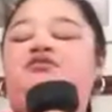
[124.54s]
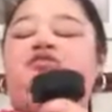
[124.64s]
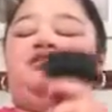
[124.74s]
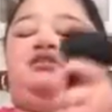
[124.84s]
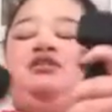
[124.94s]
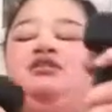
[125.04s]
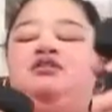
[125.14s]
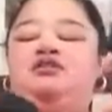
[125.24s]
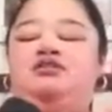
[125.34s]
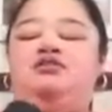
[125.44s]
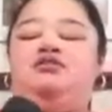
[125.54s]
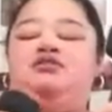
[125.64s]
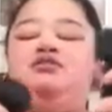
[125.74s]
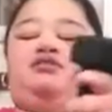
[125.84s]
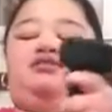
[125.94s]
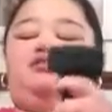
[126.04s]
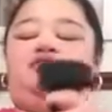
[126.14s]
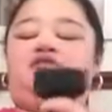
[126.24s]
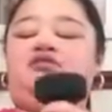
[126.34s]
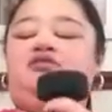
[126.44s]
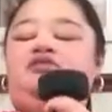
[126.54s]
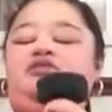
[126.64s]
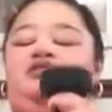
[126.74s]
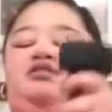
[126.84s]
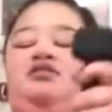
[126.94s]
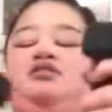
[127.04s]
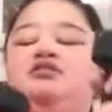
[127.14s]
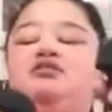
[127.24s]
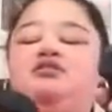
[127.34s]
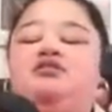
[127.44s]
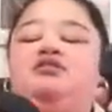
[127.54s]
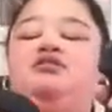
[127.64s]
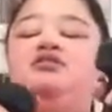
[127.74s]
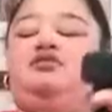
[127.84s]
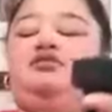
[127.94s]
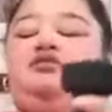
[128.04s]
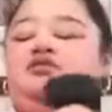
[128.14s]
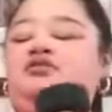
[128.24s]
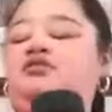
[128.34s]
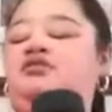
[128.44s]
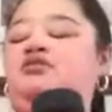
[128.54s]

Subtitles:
Nobody speaks.